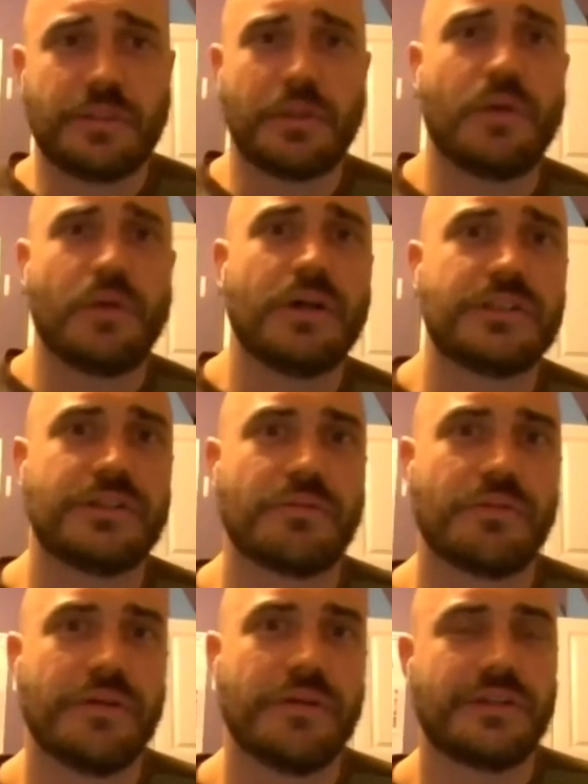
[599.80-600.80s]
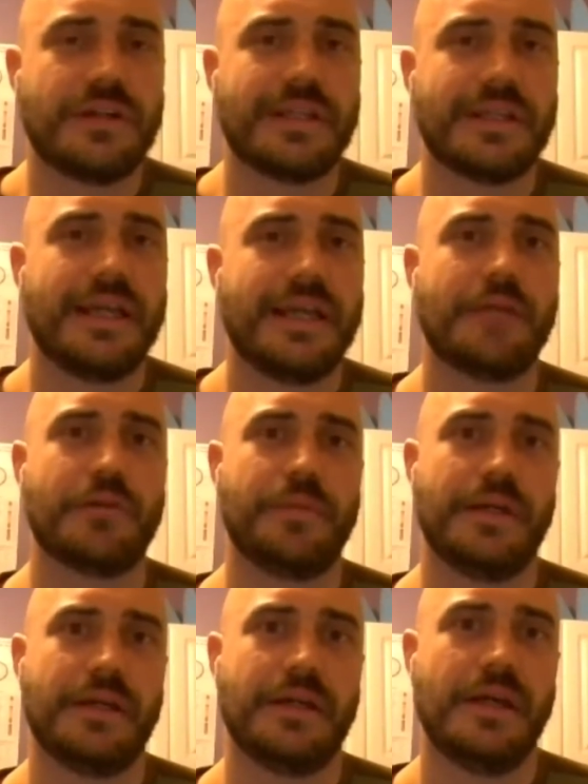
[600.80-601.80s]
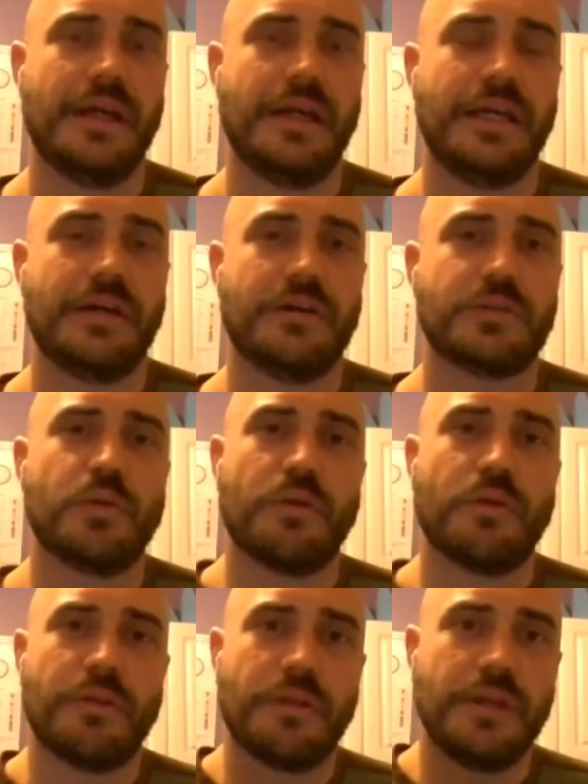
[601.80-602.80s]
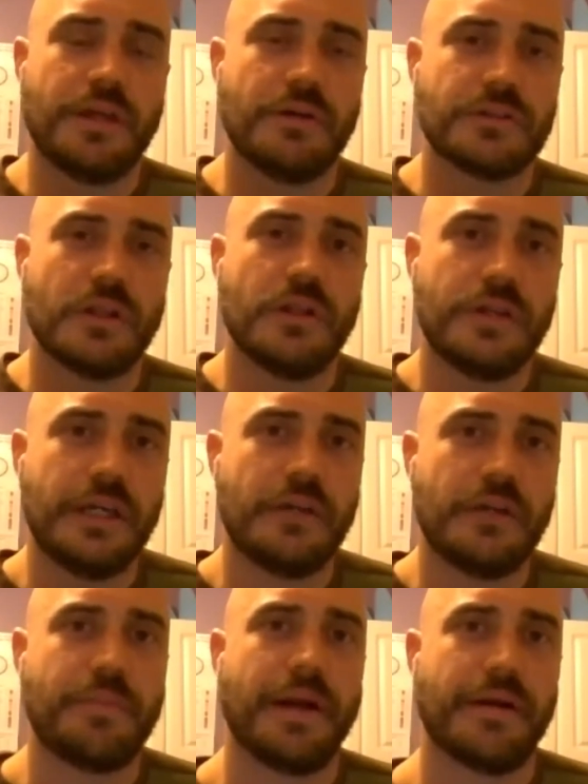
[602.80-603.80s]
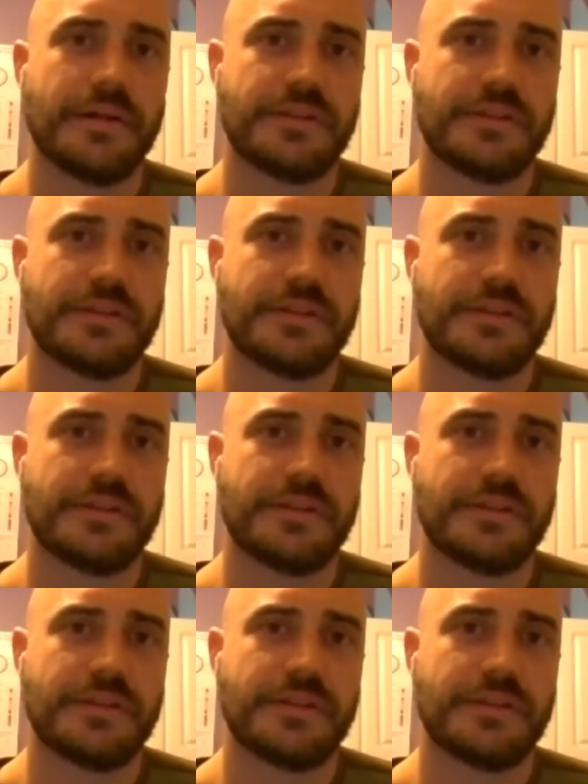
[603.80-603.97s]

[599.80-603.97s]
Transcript: of the questions that really started to connect with me, he goes, well, he goes, look at your parents.